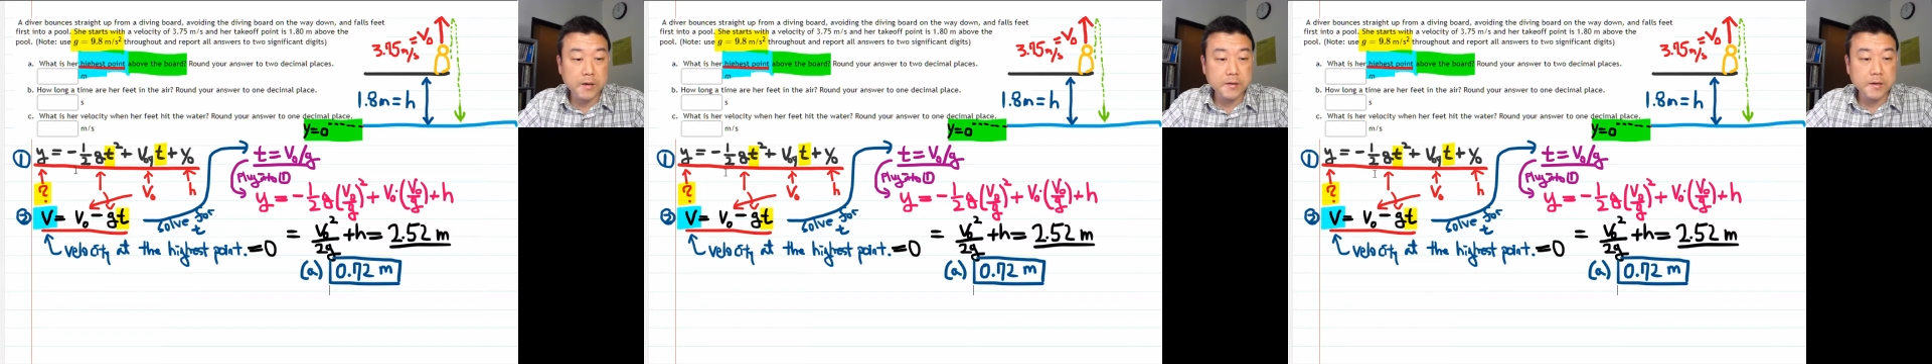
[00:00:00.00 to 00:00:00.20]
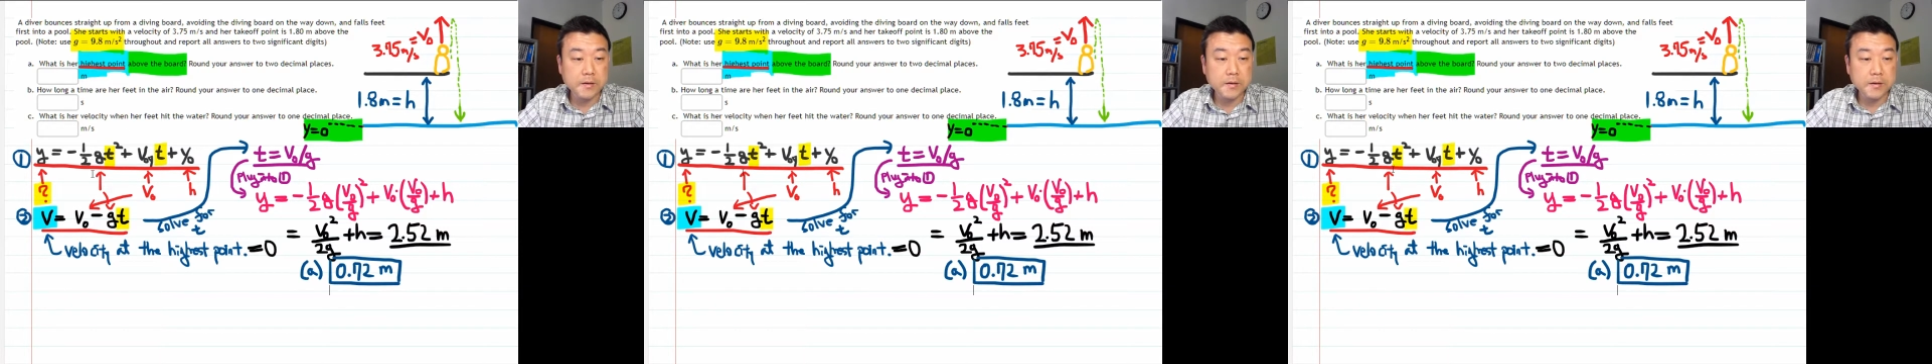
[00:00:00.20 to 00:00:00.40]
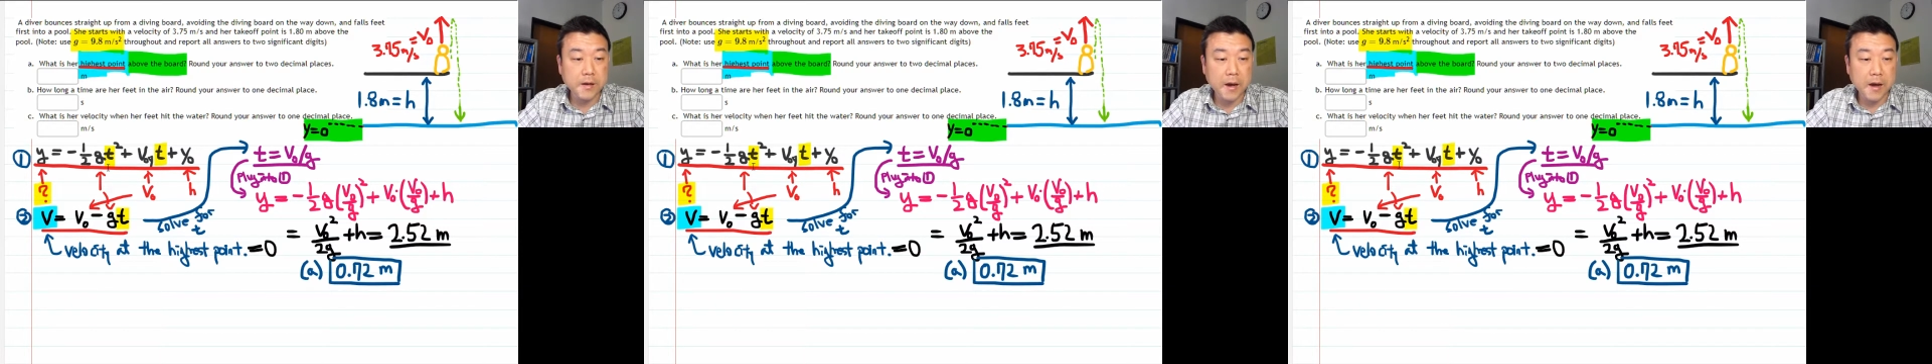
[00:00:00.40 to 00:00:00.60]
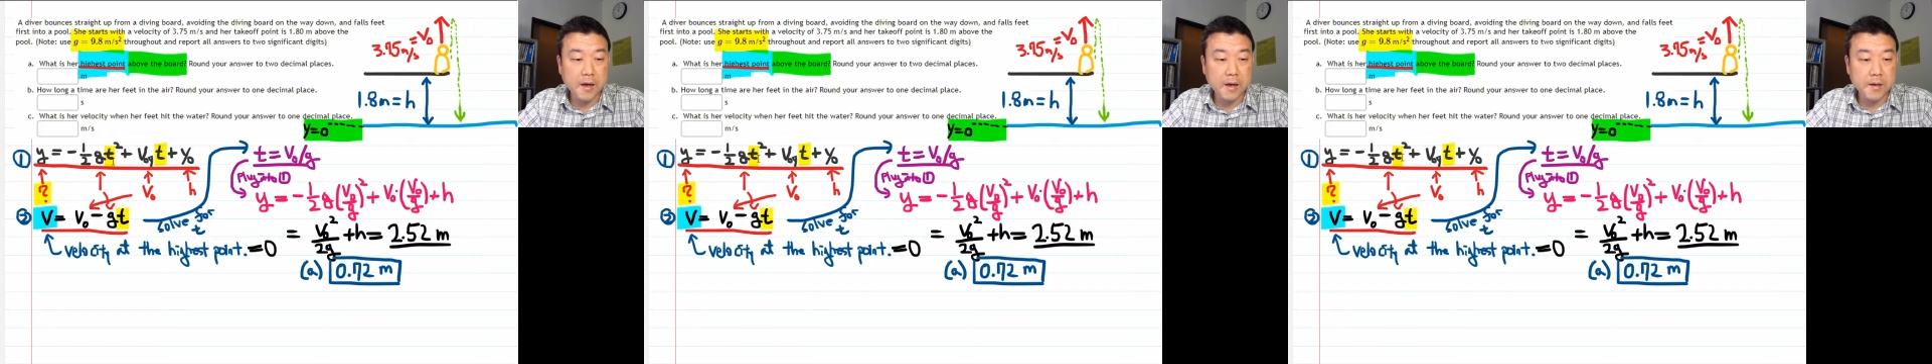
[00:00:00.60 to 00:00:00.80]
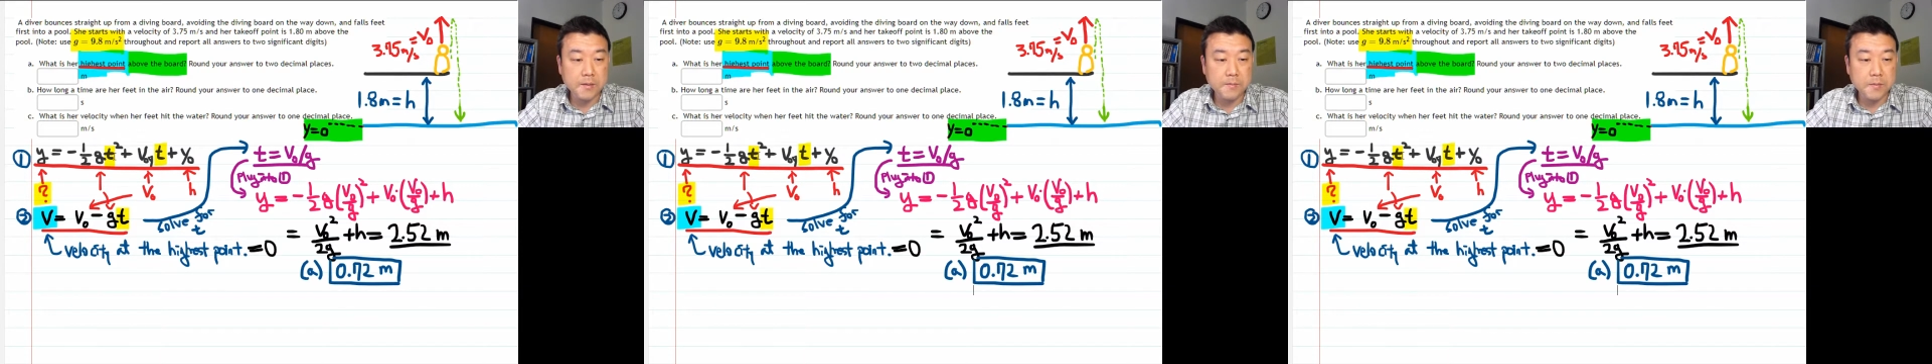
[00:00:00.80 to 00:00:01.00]
that
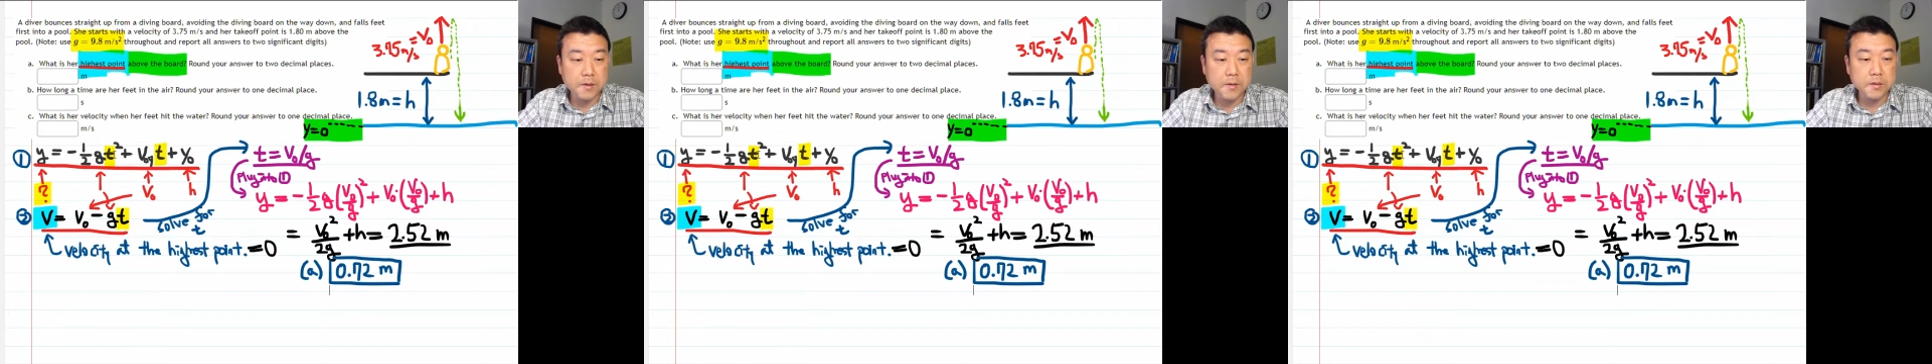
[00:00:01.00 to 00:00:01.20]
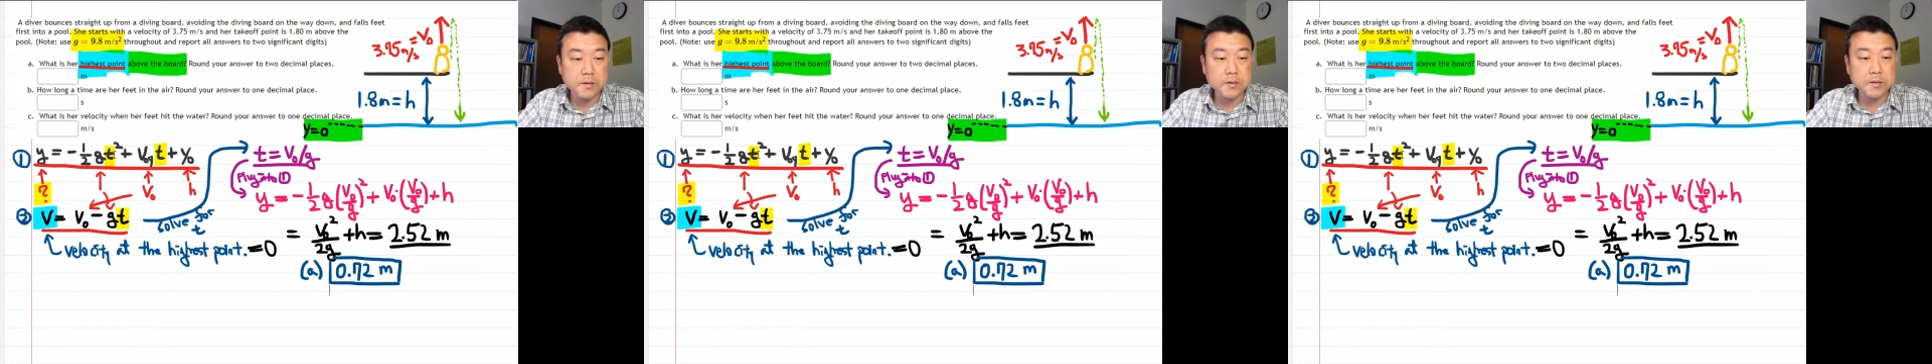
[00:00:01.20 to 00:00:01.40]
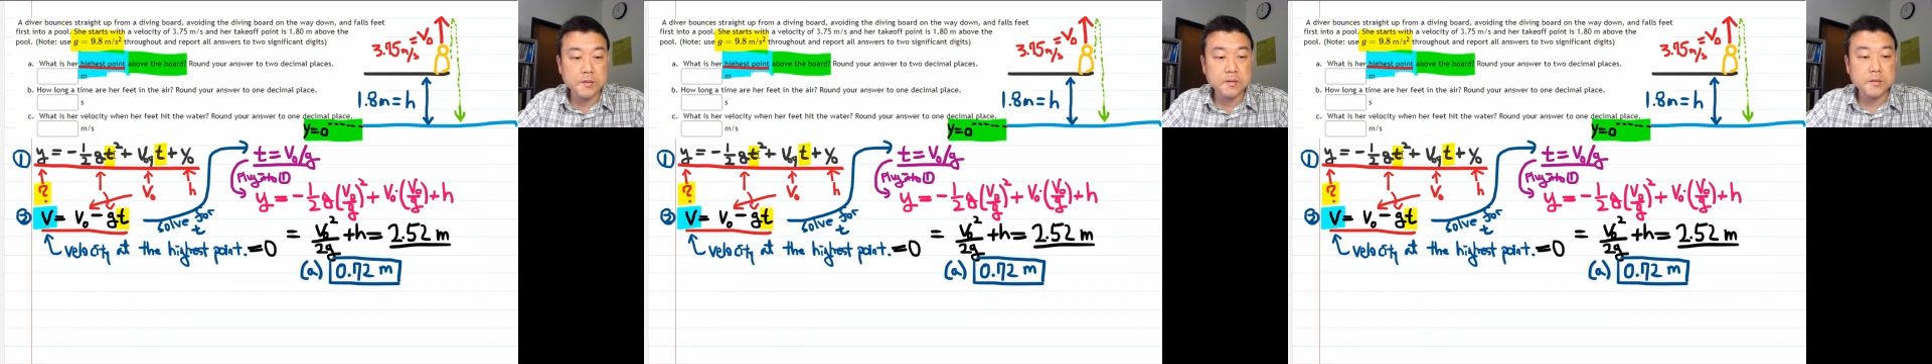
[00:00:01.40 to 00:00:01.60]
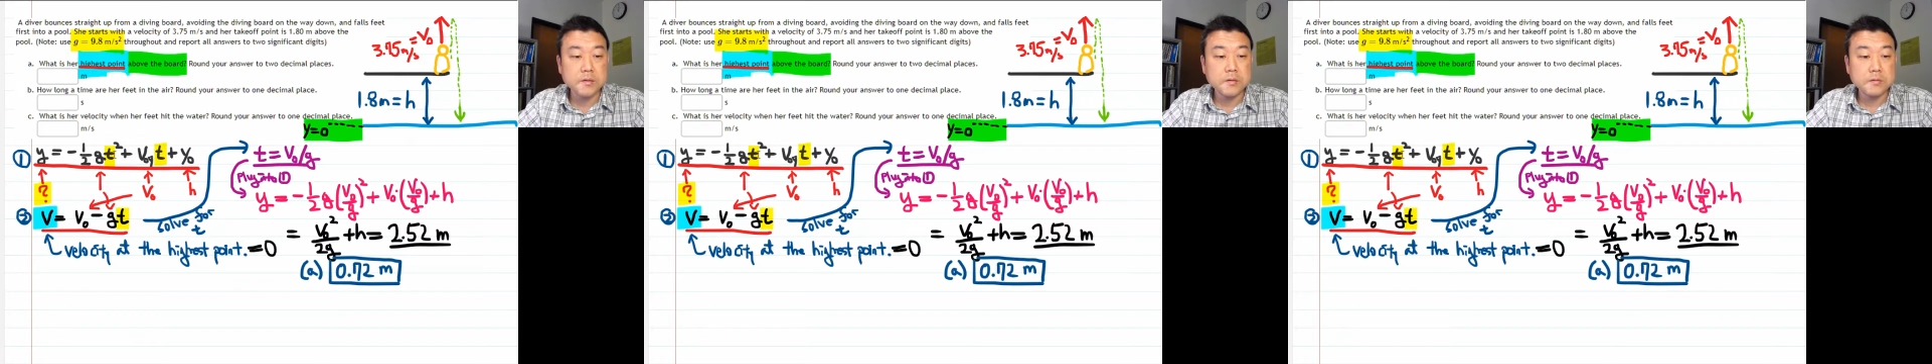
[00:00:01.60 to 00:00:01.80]
time is